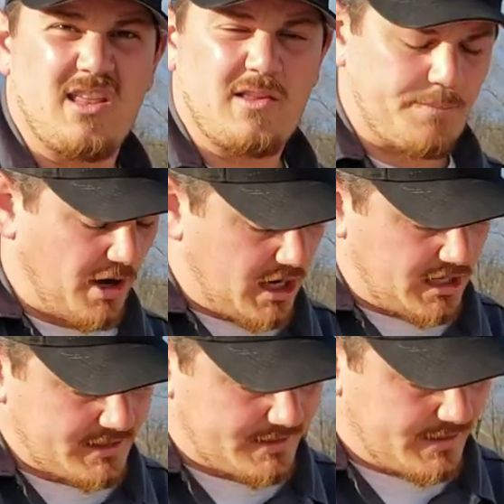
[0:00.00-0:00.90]
this
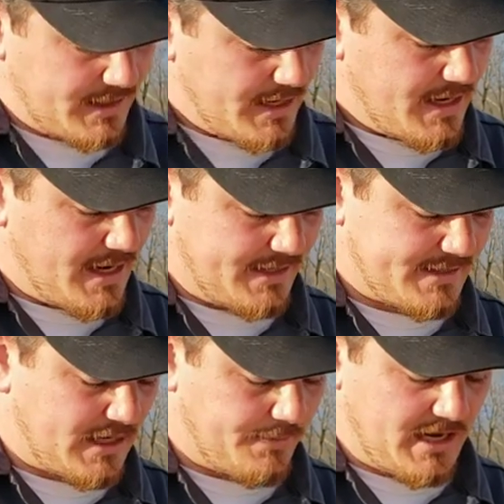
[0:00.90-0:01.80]
product. And it's
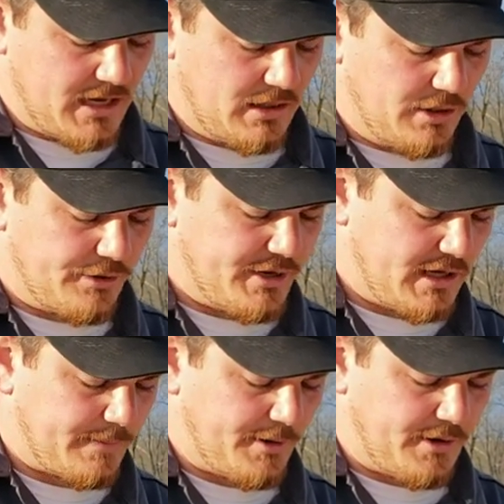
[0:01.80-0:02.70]
going to be a learning
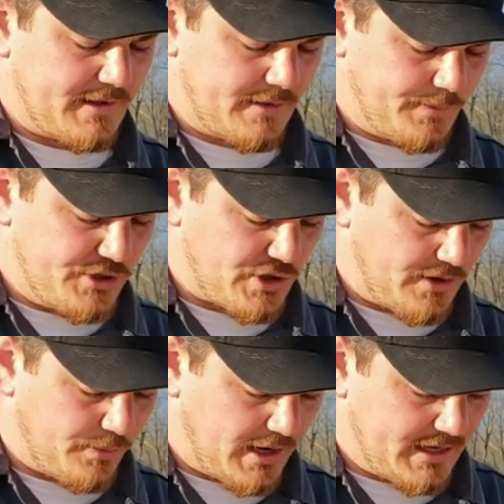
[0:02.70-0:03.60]
experience as we try
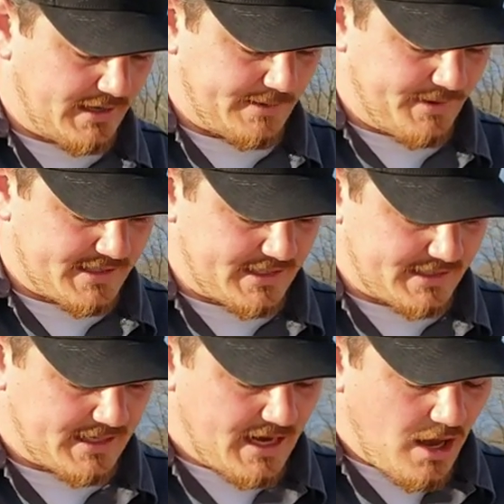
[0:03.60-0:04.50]
to run it as a business.